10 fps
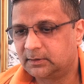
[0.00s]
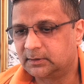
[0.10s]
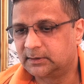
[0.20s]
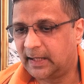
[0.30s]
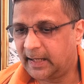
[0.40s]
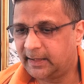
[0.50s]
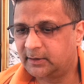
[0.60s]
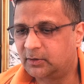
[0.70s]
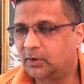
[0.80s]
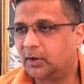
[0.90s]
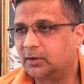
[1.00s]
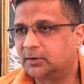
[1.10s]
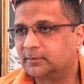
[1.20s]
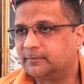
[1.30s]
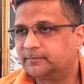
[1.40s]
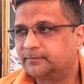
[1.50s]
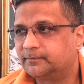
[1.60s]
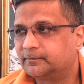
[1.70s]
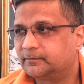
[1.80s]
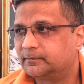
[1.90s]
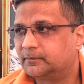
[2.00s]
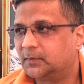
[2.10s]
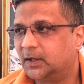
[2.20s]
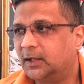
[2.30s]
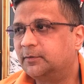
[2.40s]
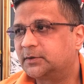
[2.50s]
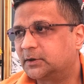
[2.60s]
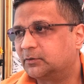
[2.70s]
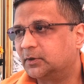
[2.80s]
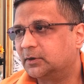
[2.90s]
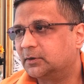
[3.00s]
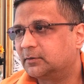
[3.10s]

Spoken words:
that God helps the world.